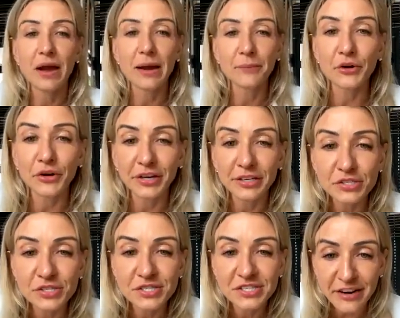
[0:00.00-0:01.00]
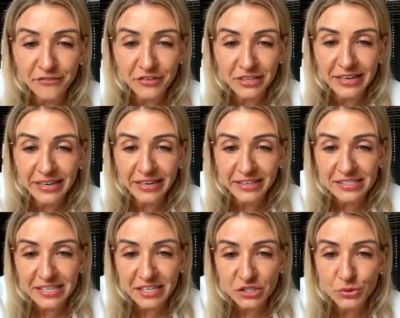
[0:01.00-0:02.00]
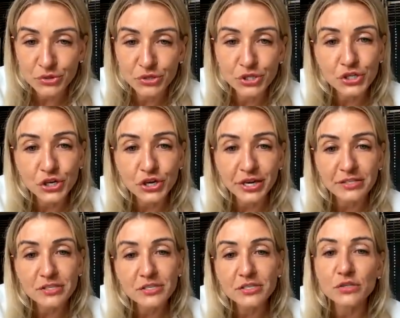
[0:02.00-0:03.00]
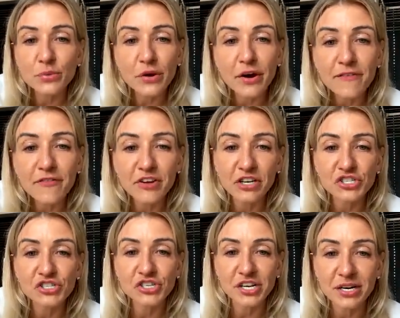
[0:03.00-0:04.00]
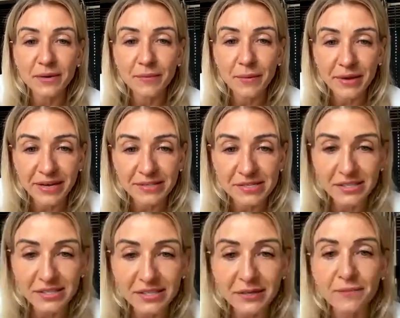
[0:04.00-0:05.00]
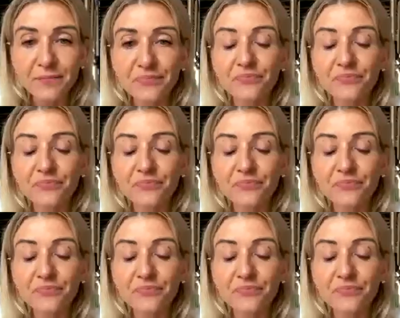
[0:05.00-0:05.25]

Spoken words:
I'm going to definitely get in touch with you, Joe, as soon as we are finished here. Amazing.